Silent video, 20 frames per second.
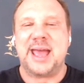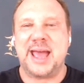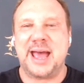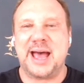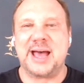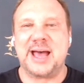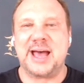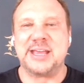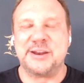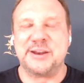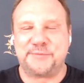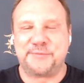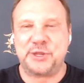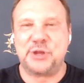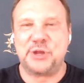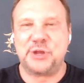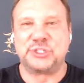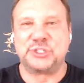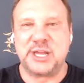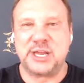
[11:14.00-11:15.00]

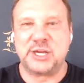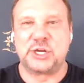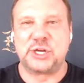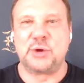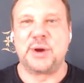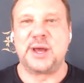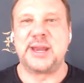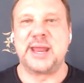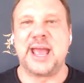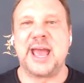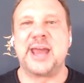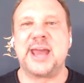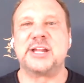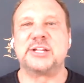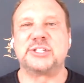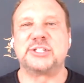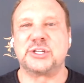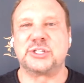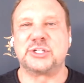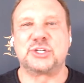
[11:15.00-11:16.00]
infused into it, and
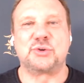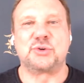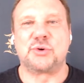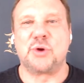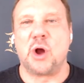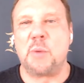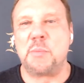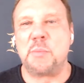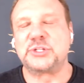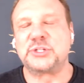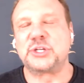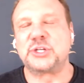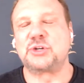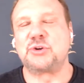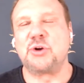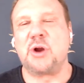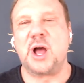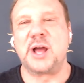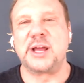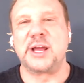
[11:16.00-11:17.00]
it's almost as
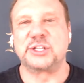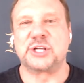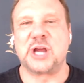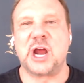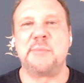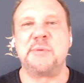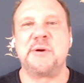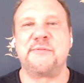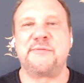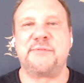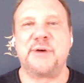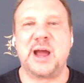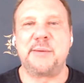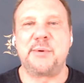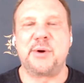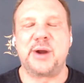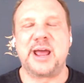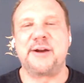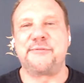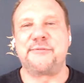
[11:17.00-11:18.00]
strong as carbon
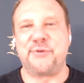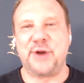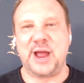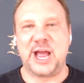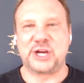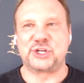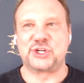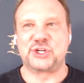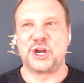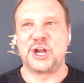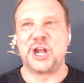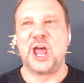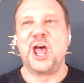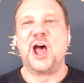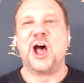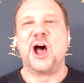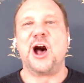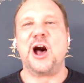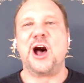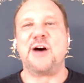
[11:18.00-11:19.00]
fiber at a fraction
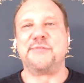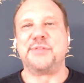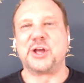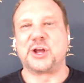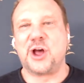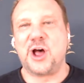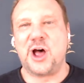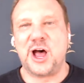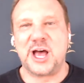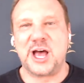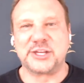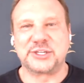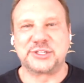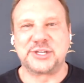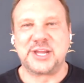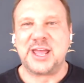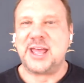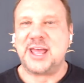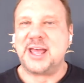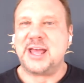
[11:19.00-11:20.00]
of the
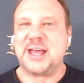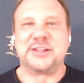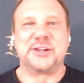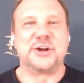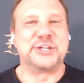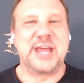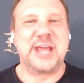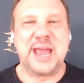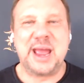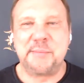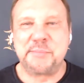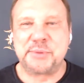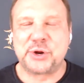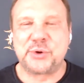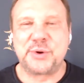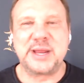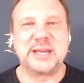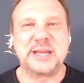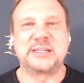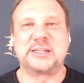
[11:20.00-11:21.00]
cost. There's
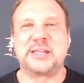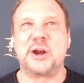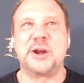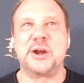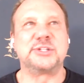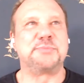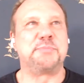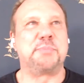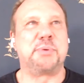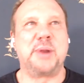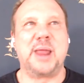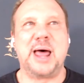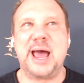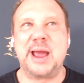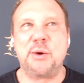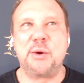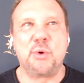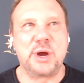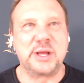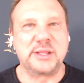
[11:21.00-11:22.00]
hempcrete, there's
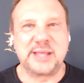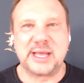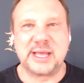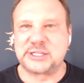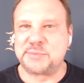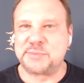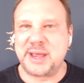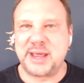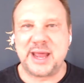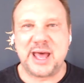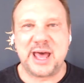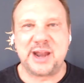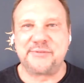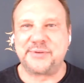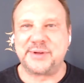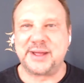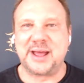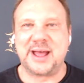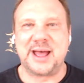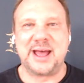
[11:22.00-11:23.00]
plywood that's made out of
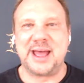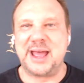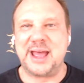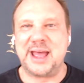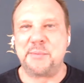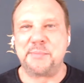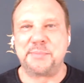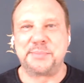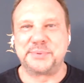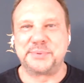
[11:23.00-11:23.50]
hemp,